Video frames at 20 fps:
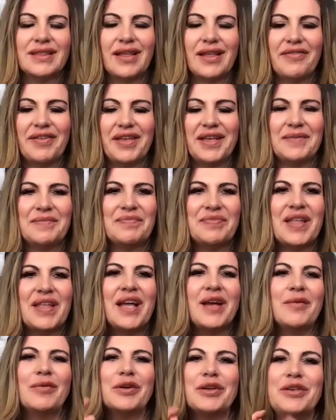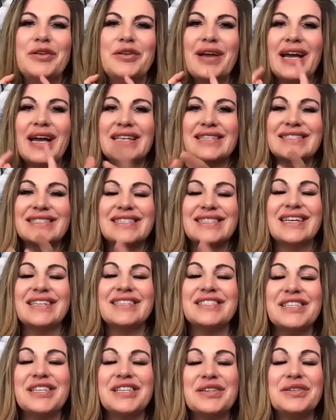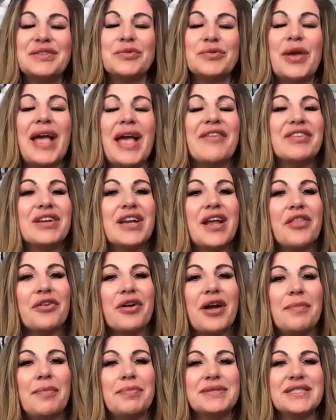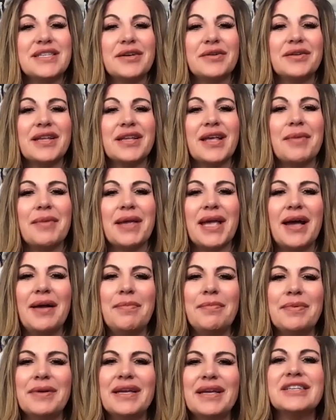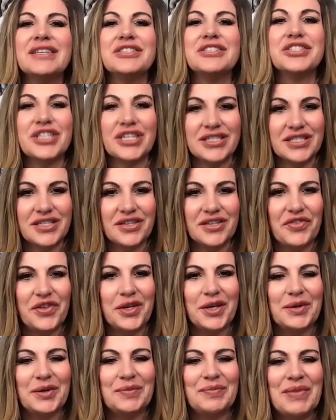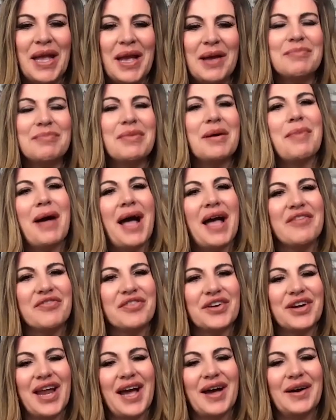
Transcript: love it. Well, you guys stay tuned. We have another episode coming up in just a few. Bye bye for